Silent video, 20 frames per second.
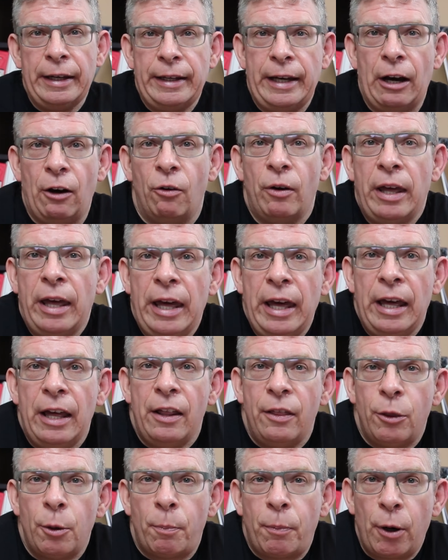Now,
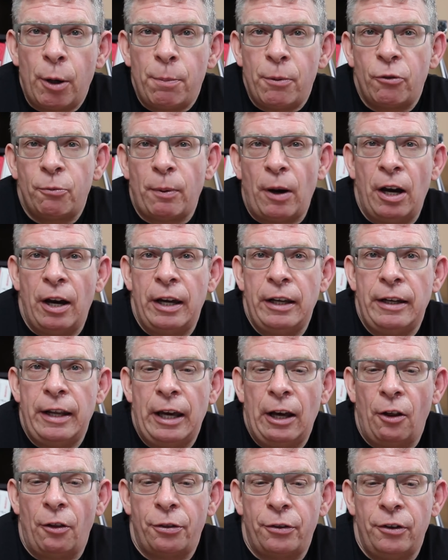the purpose behind
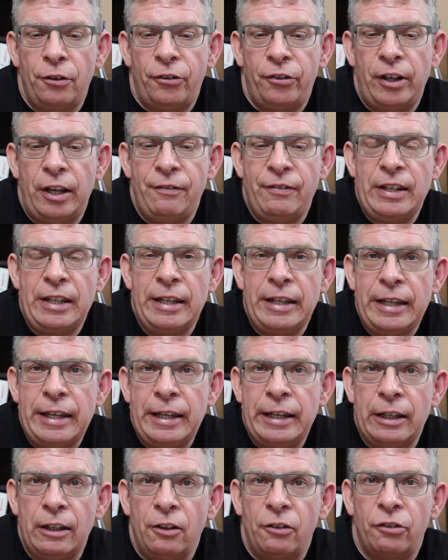health and safety
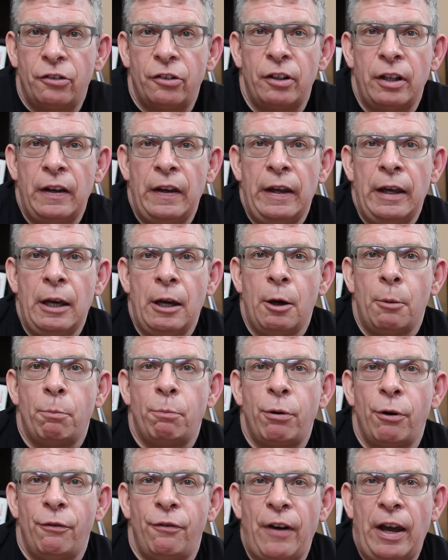is
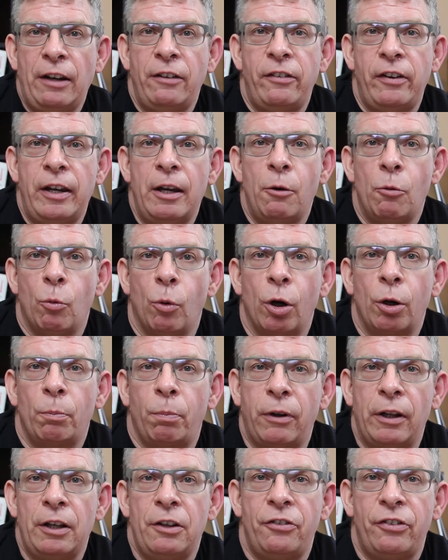preventing
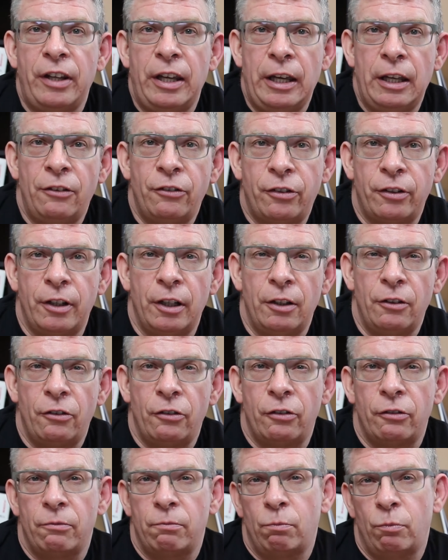workplace
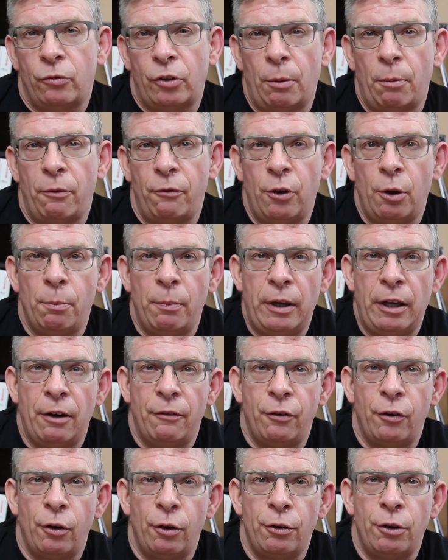incidents, some of you may
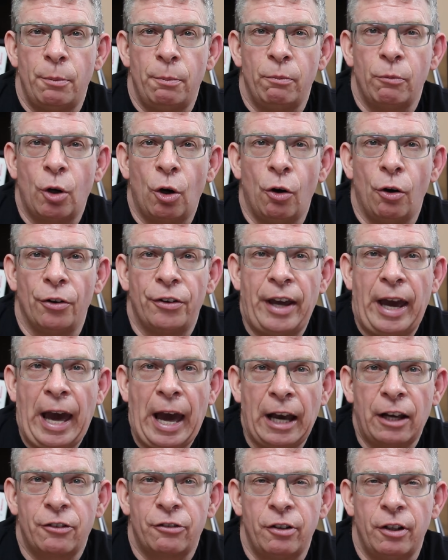have heard them called
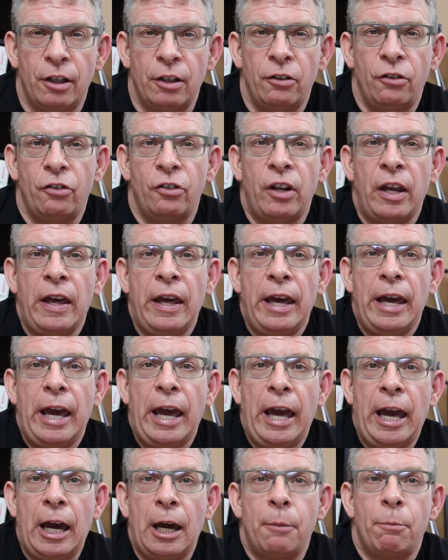accidents,
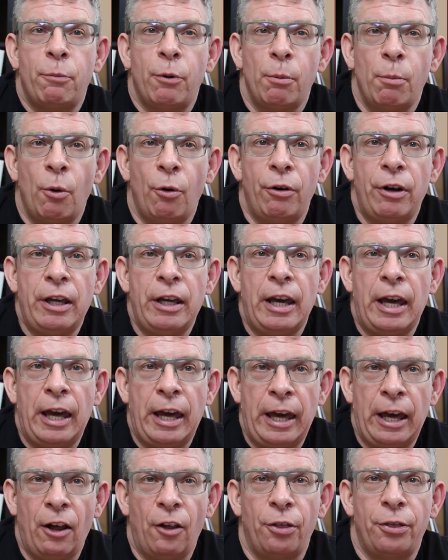and promoting
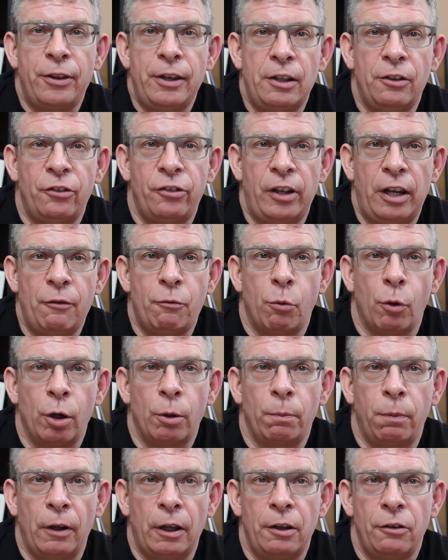a healthy and safe
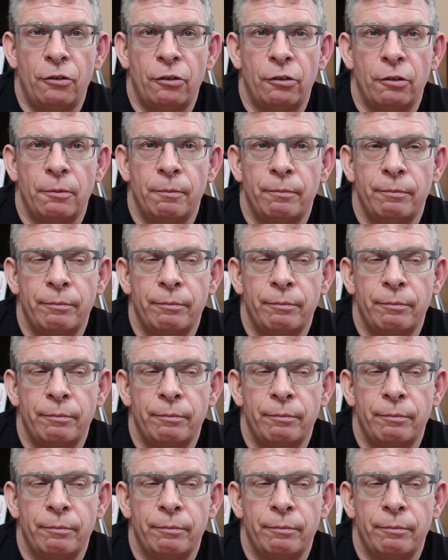workplace.